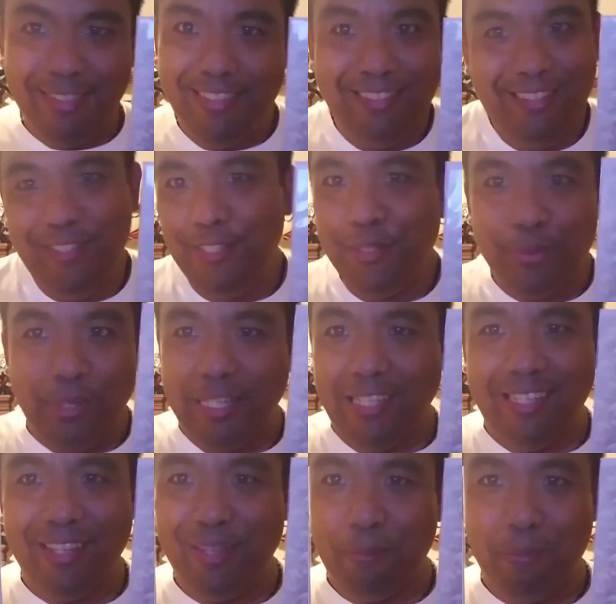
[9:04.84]
There's
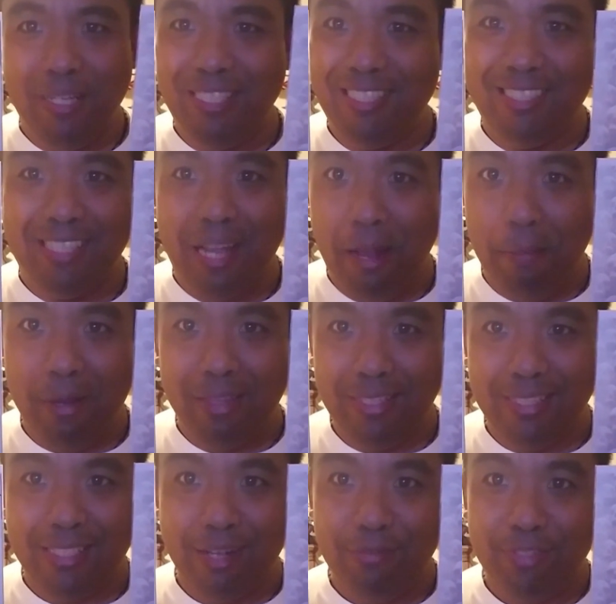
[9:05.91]
really nothing much to say
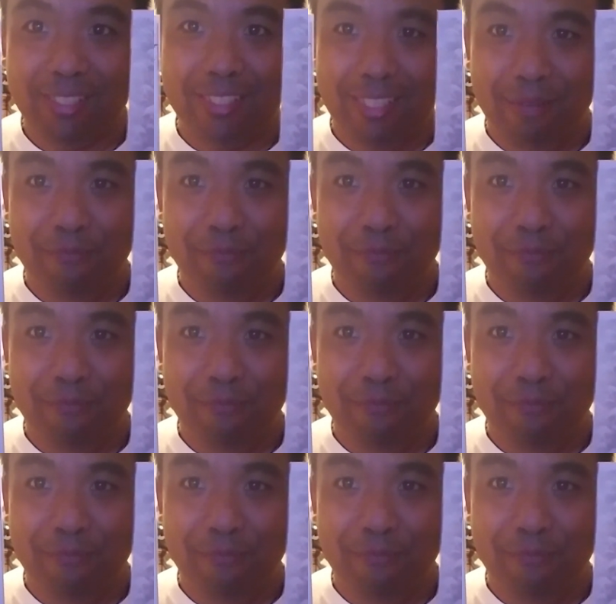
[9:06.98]
about these covers